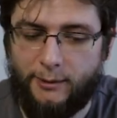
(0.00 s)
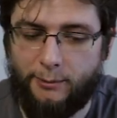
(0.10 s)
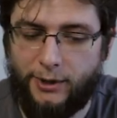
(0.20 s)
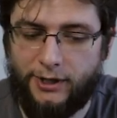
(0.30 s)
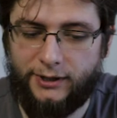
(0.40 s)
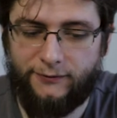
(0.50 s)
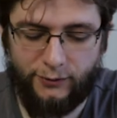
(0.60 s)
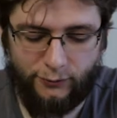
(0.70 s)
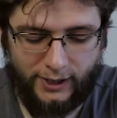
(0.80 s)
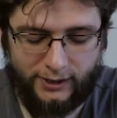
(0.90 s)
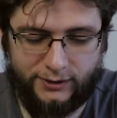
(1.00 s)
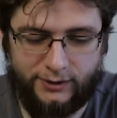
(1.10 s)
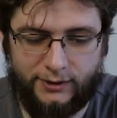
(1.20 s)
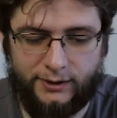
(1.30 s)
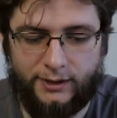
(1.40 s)
But if you
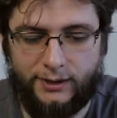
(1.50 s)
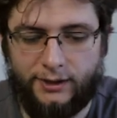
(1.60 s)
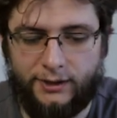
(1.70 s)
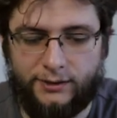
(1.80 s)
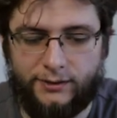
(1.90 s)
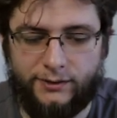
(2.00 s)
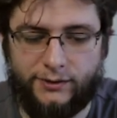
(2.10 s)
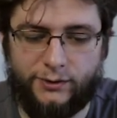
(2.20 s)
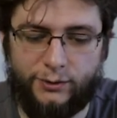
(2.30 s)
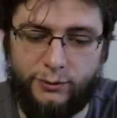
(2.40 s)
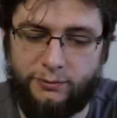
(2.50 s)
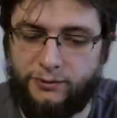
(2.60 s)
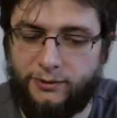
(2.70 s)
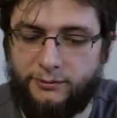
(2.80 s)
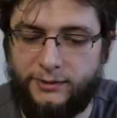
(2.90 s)
write zrób